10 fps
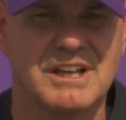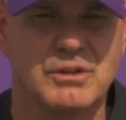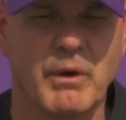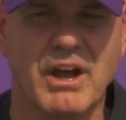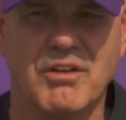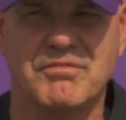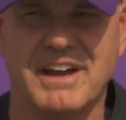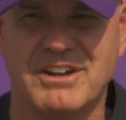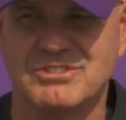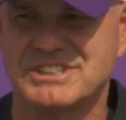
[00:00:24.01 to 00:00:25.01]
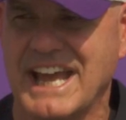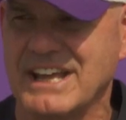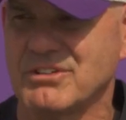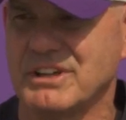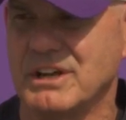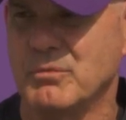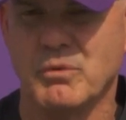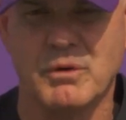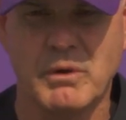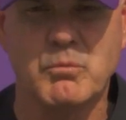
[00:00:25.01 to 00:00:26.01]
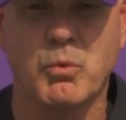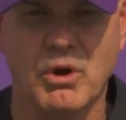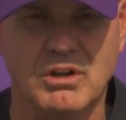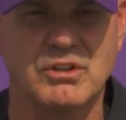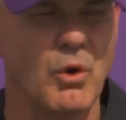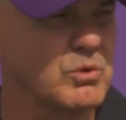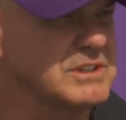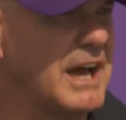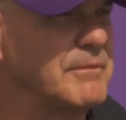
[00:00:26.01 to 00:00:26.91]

the way our veterans handled it, and we worked the whole time.